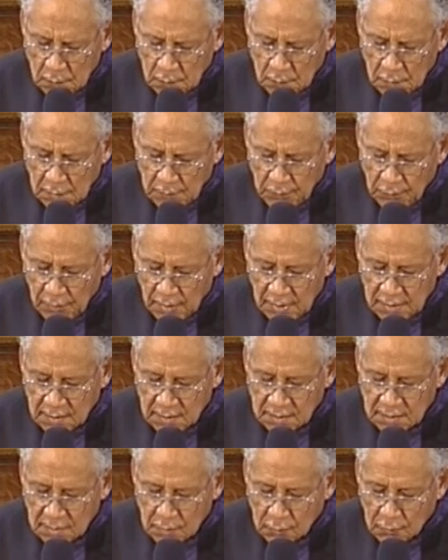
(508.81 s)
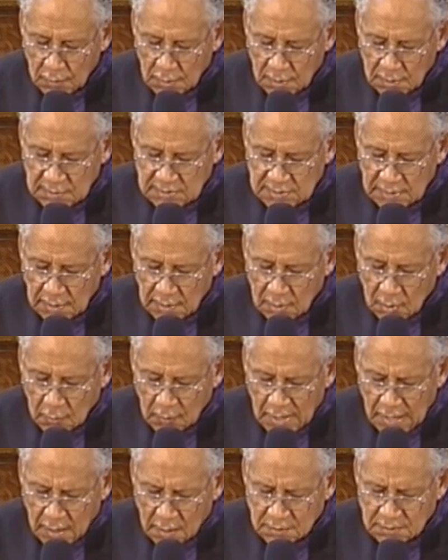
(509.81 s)
We pray that the words that
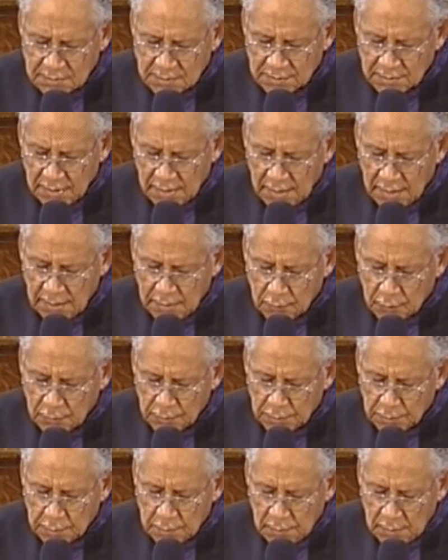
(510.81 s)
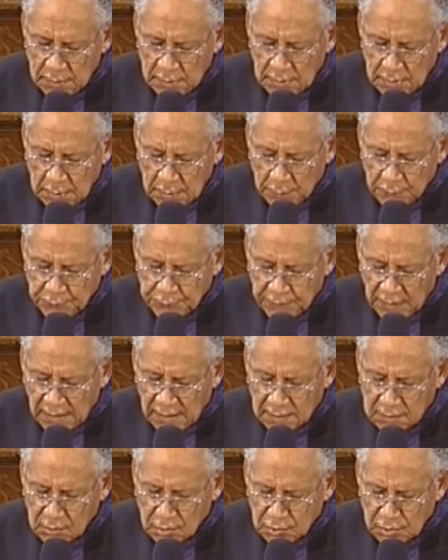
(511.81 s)
go out today will
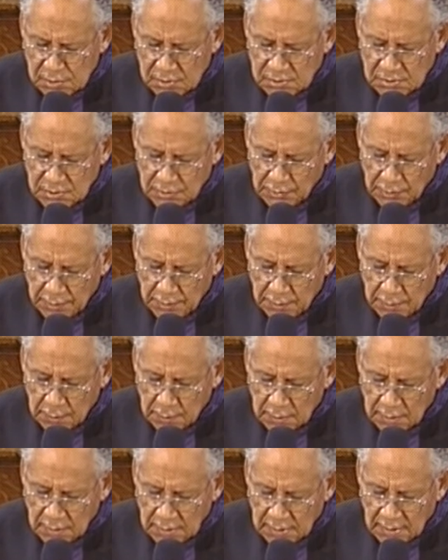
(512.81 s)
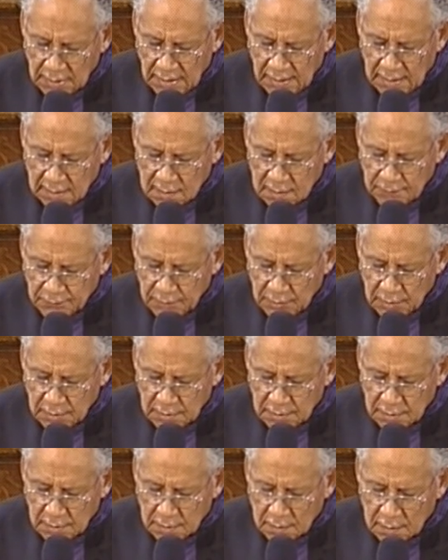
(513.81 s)
find good soil and land upon
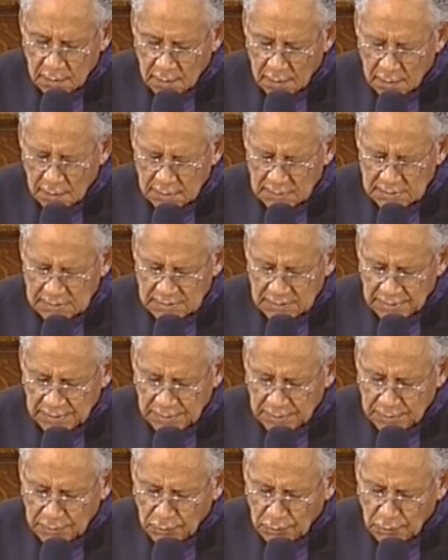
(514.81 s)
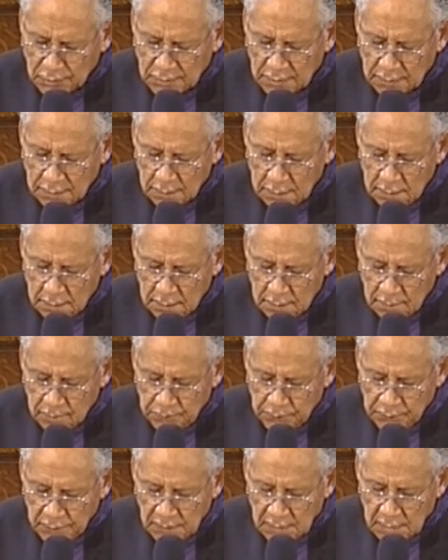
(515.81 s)
good hearts. Hallelujah.
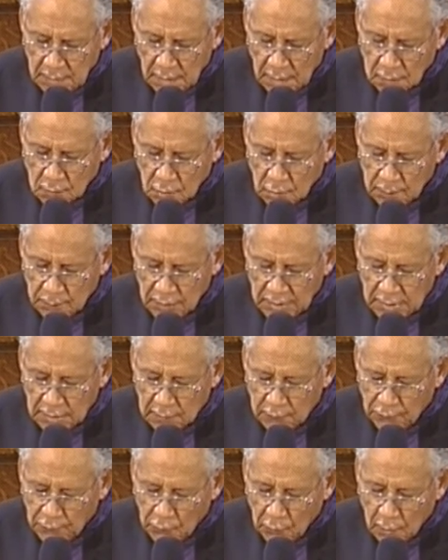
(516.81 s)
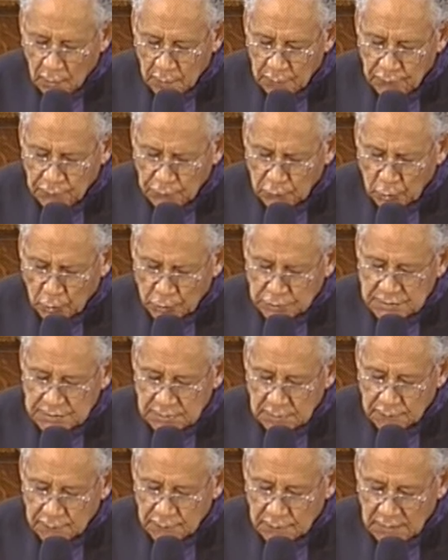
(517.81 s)
And will bring forth fruits
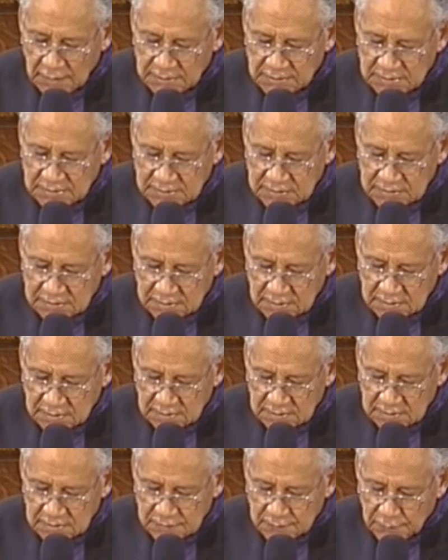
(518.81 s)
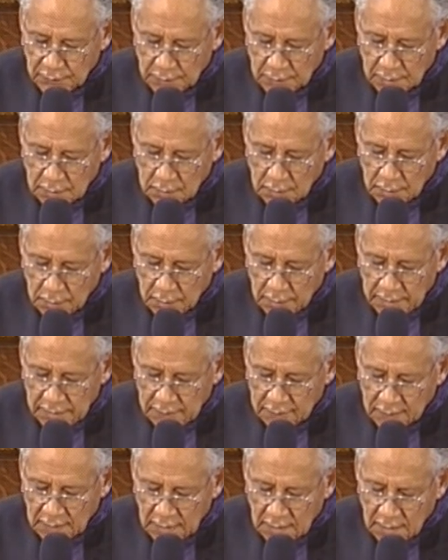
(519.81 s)
of righteousness for the glory
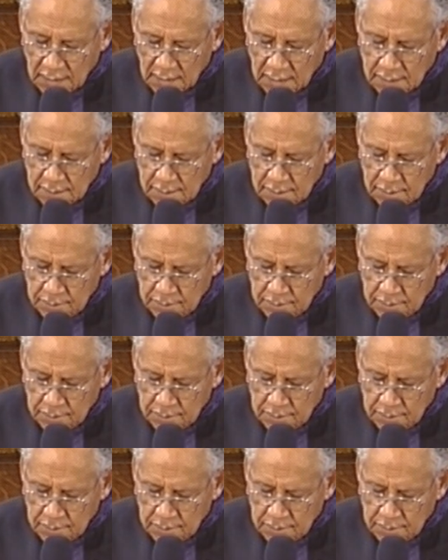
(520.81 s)
of God.